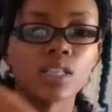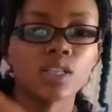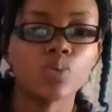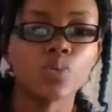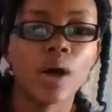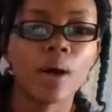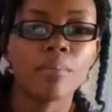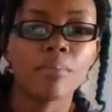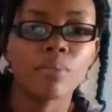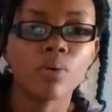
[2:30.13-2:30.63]
is
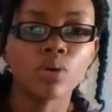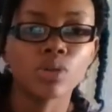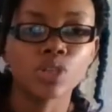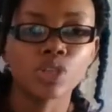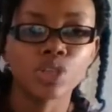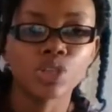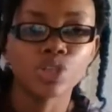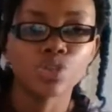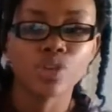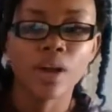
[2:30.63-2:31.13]
what both
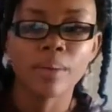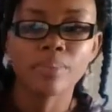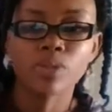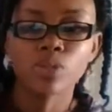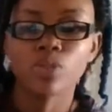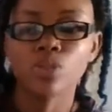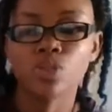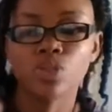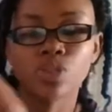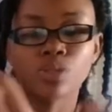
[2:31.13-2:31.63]
your straps
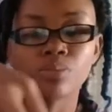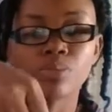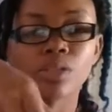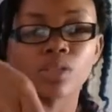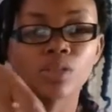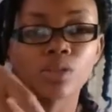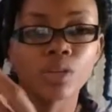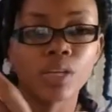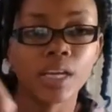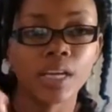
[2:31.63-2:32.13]
should be
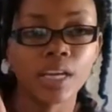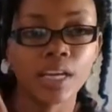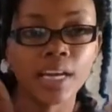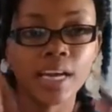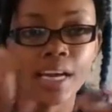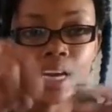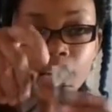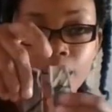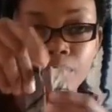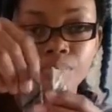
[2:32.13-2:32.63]
looking
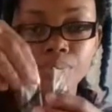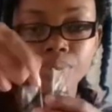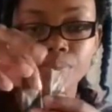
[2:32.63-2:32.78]
like.